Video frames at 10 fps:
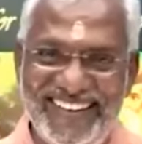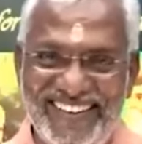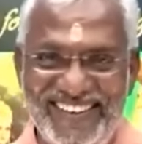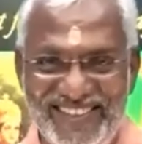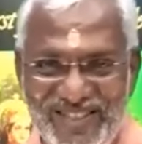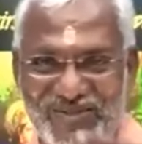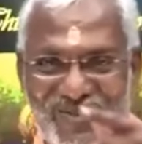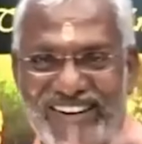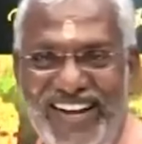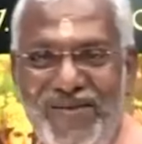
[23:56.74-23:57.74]
this is
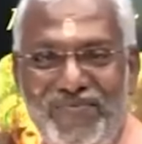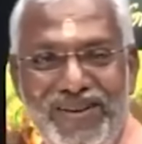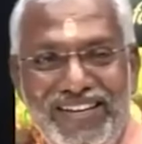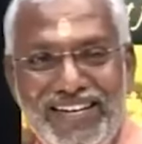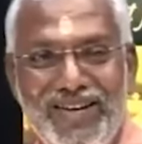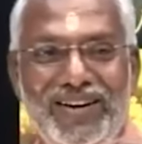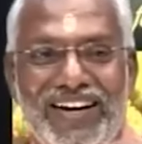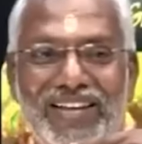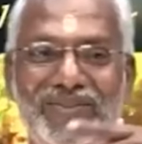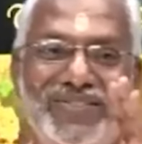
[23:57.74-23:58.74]
what happening in our
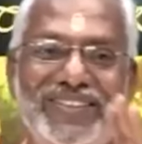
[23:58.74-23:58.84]
life.